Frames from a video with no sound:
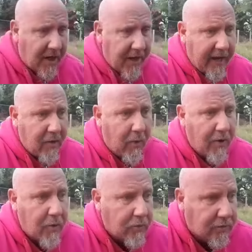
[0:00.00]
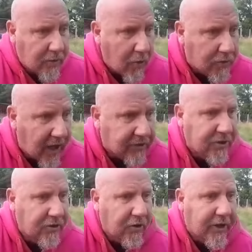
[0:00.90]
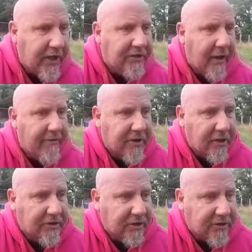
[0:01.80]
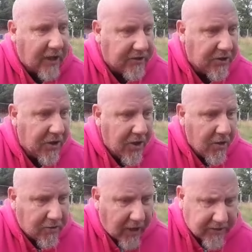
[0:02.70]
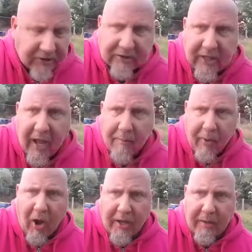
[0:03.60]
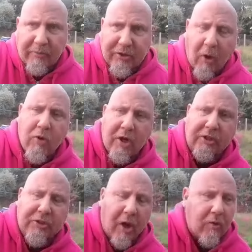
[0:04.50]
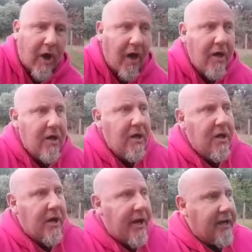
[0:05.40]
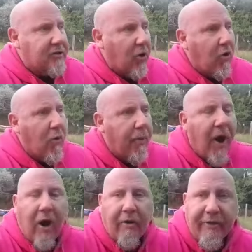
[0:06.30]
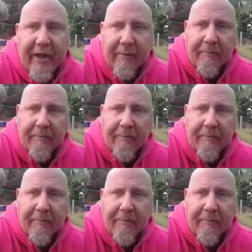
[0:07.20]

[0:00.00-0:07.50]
And anyone who doesn't look at his evidence and doesn't stand by him shoulder to shoulder is all part of it.